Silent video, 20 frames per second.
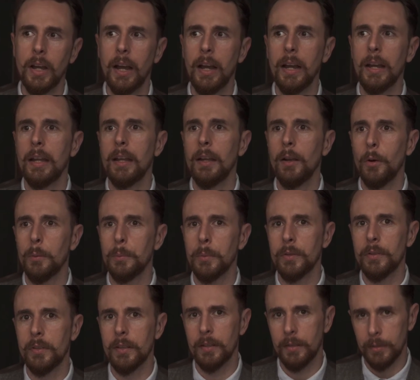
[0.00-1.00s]
I
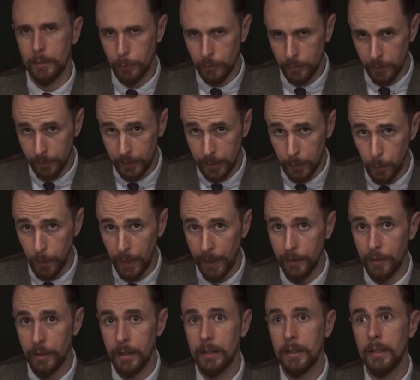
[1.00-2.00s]
almost exclusively
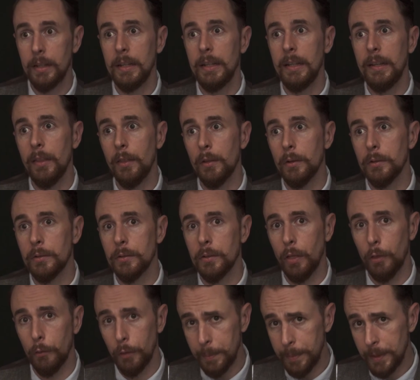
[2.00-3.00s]
wear either
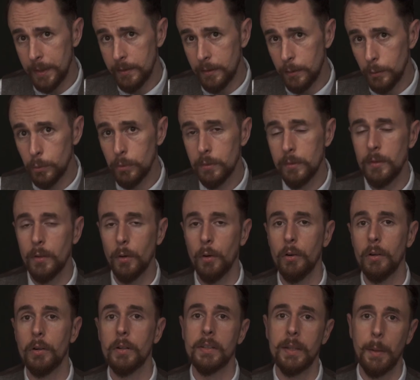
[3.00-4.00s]
3-piece suits
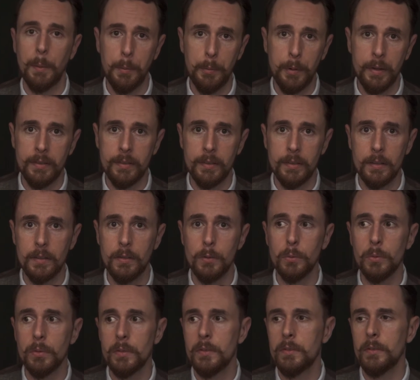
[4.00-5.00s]
or double-breasted
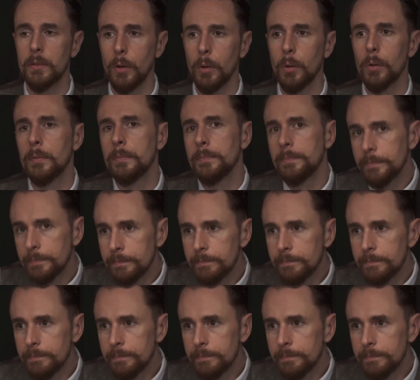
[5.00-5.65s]
suits. So